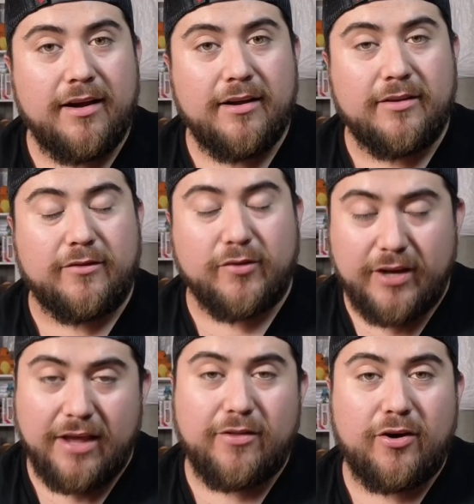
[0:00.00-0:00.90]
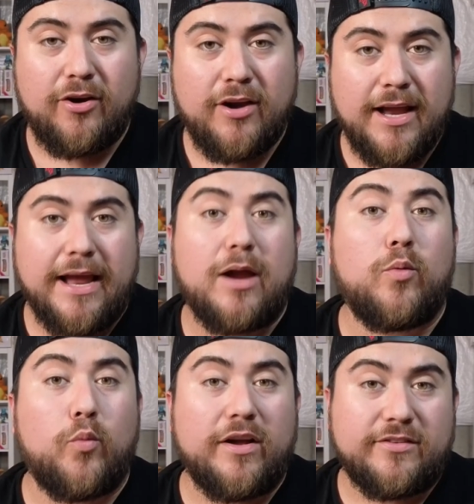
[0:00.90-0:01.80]
together
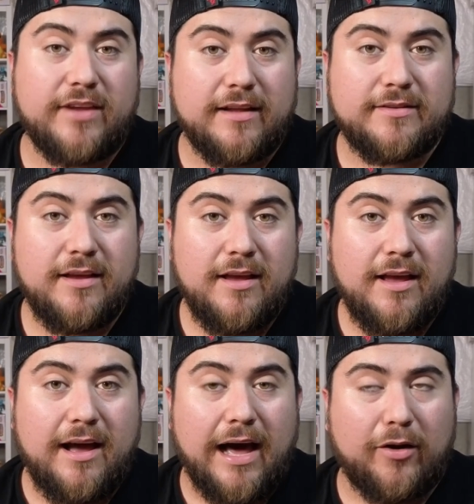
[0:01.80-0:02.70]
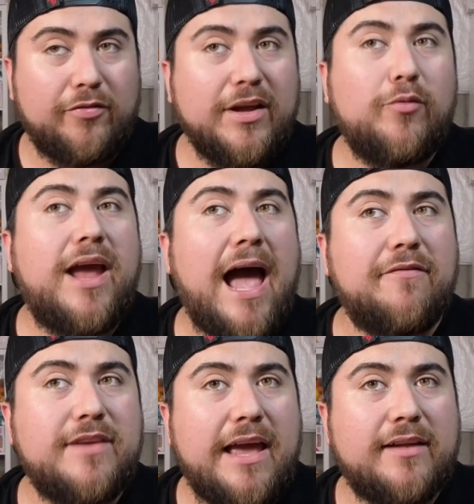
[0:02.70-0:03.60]
in one set. I don't think we
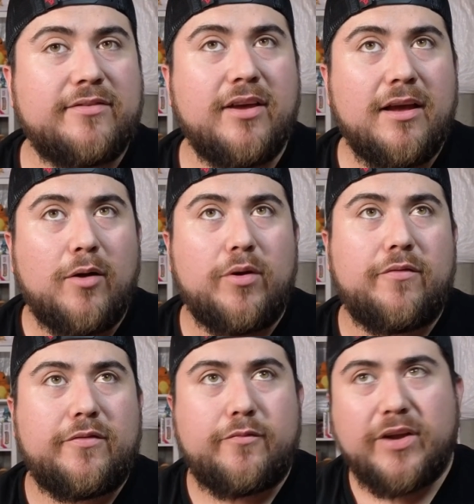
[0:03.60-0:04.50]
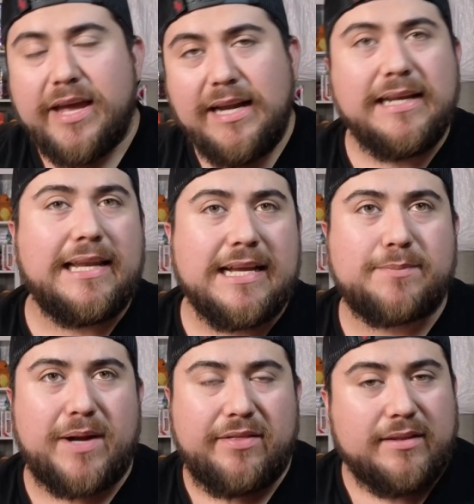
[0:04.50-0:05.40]
have yet, we're getting leaks,
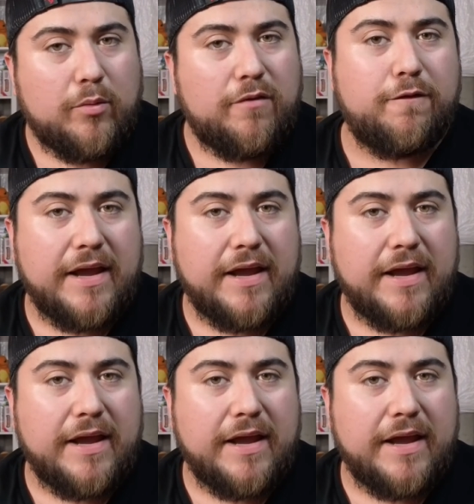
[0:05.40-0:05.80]
but I think there were fake